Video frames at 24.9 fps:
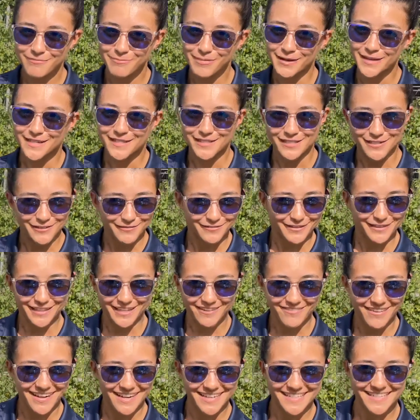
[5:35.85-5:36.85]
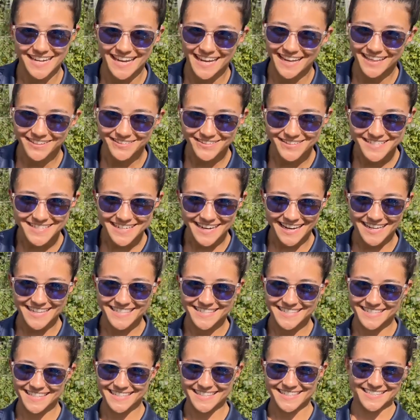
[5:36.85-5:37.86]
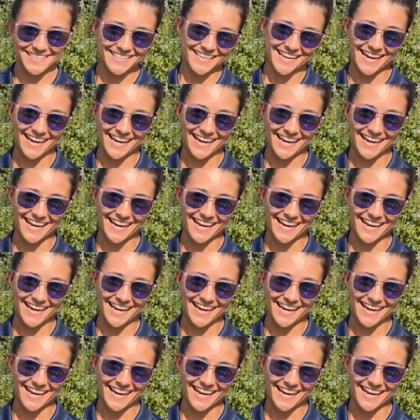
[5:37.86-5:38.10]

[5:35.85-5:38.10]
but do you really want to take those chances?